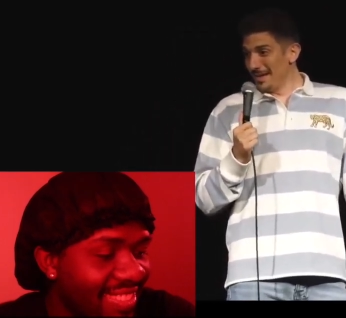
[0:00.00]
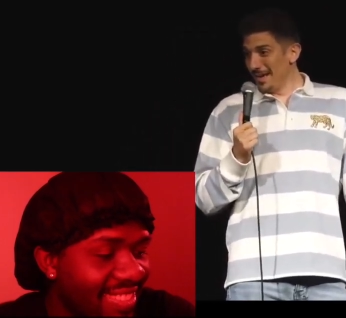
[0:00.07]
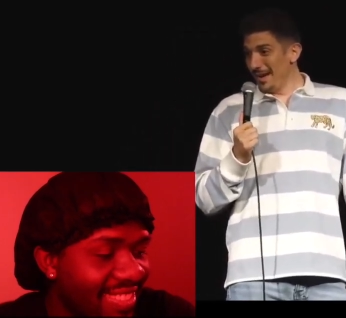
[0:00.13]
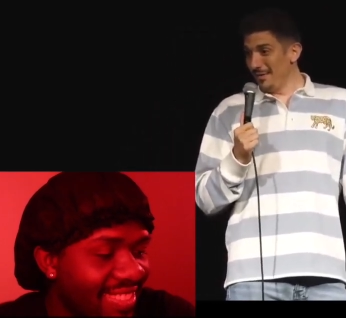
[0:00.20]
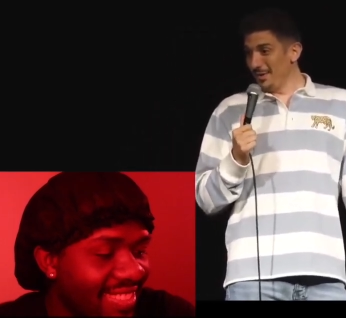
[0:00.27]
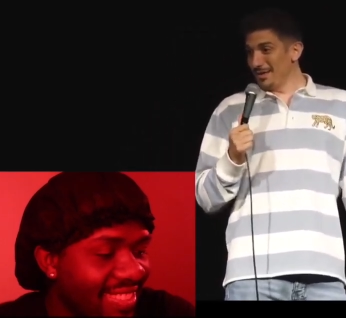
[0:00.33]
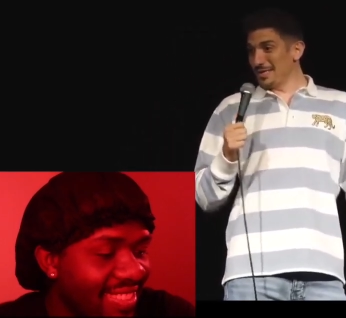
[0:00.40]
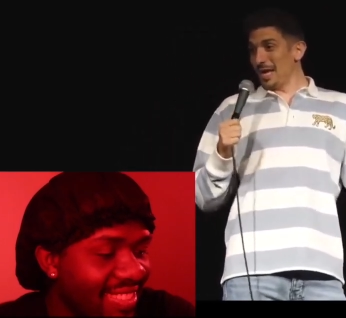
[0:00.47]

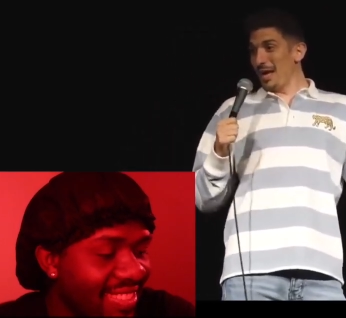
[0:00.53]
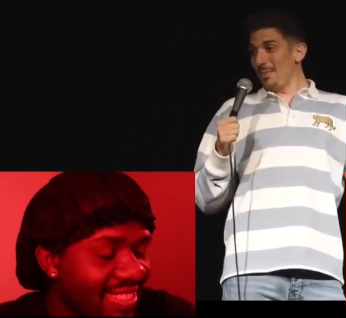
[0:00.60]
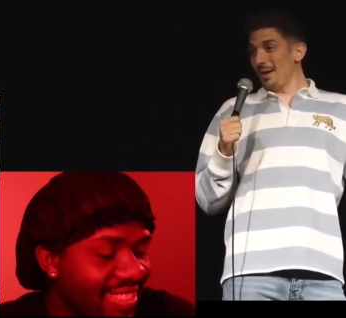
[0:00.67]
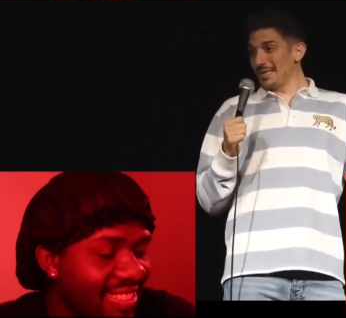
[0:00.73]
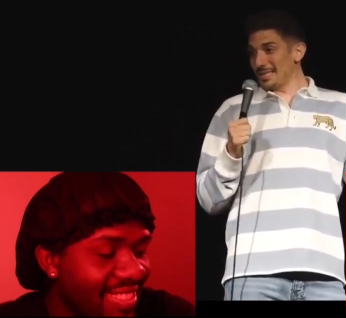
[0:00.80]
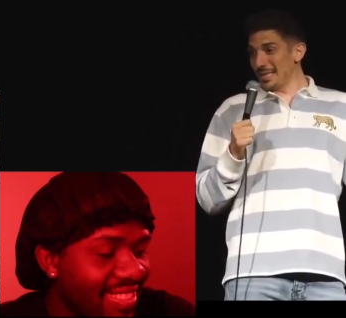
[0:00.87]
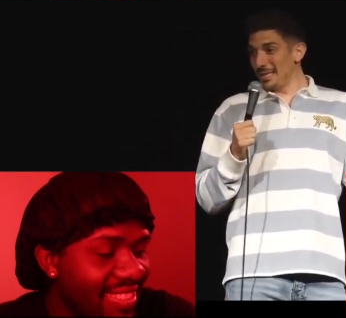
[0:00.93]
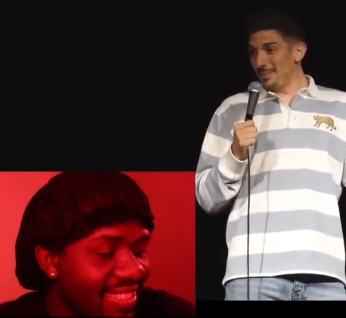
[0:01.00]
Speaker 1: Every time I
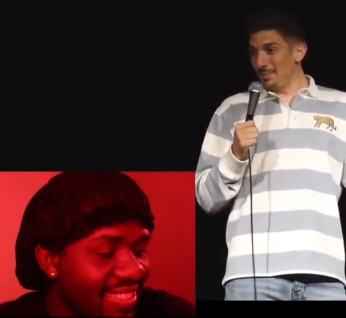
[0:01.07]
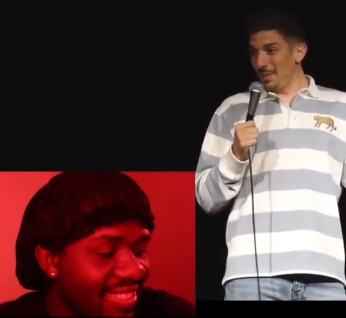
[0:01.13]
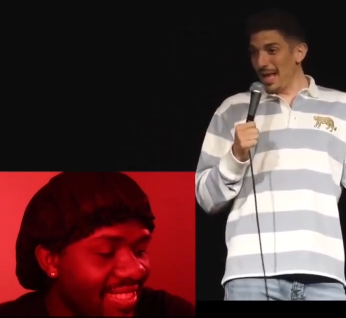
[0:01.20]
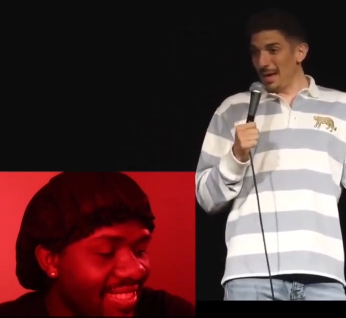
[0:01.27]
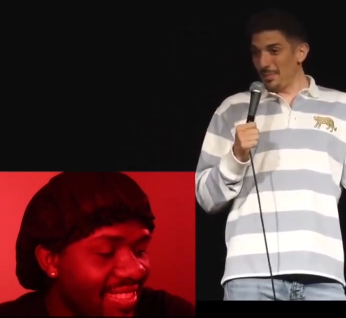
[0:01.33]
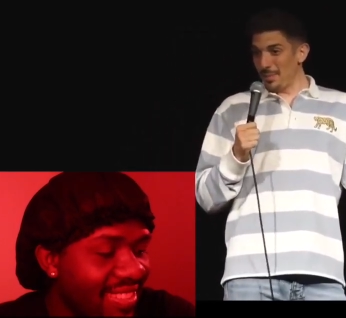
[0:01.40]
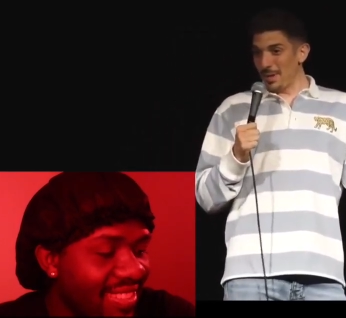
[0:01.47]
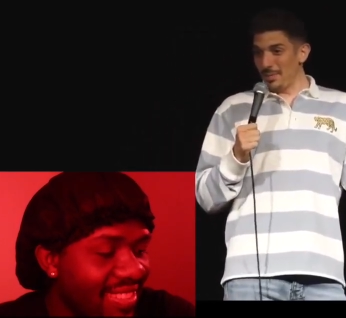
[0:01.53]
see black
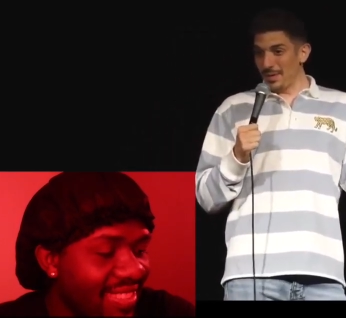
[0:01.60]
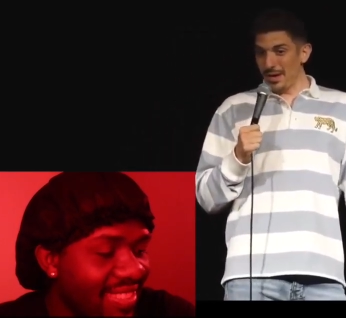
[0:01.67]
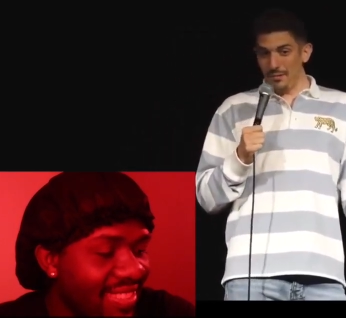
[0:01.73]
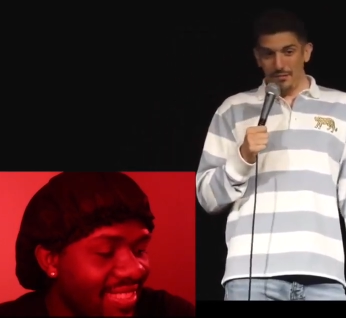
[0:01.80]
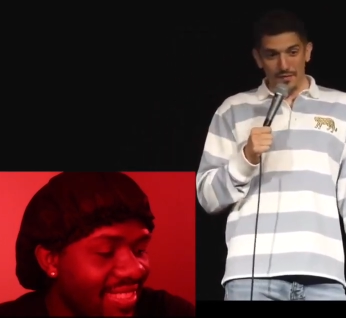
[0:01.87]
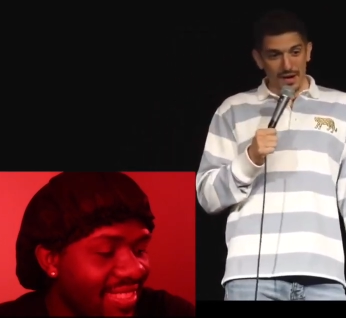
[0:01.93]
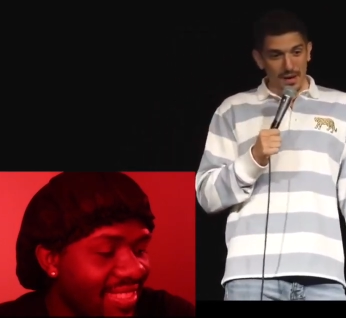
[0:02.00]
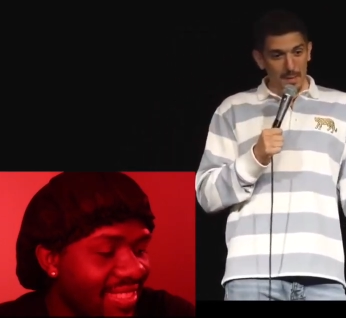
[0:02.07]
people, they're fucking